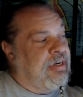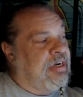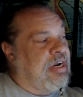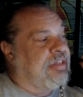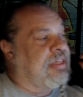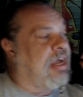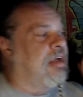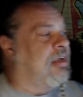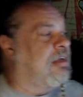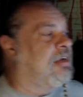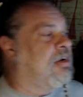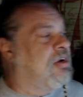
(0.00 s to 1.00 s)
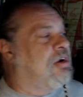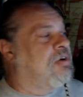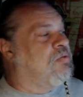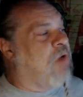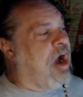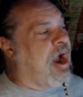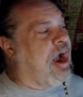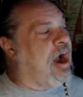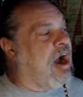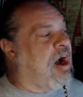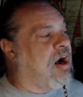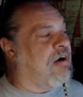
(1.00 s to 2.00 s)
And I thought,
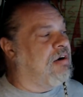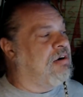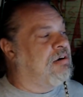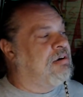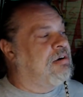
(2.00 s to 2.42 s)
wow,